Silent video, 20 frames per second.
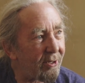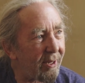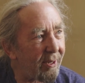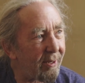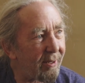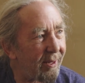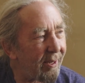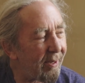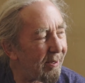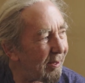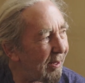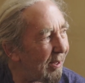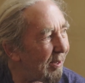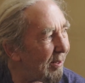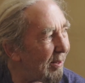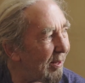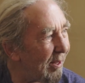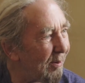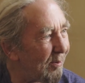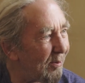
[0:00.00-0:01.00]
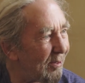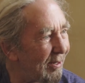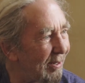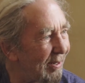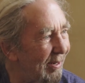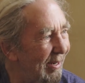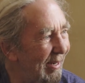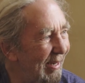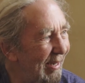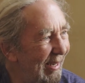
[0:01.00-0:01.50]
They were
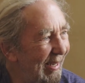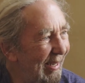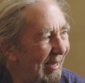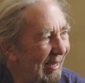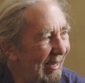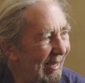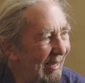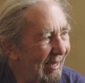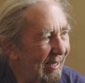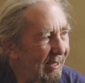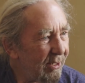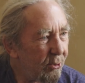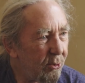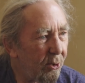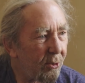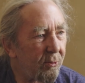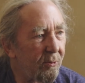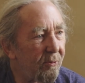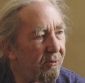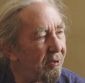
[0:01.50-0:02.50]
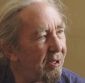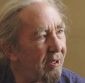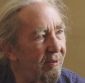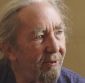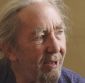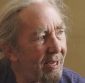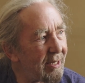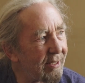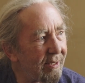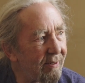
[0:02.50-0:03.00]
total free
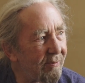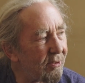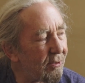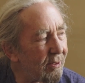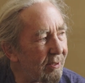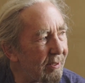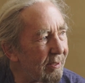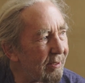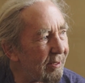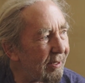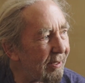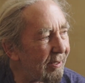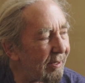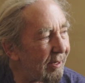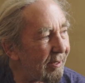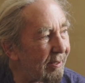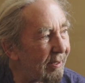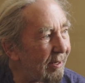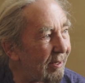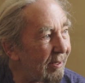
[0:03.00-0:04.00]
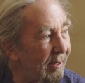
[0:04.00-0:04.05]
festivals, and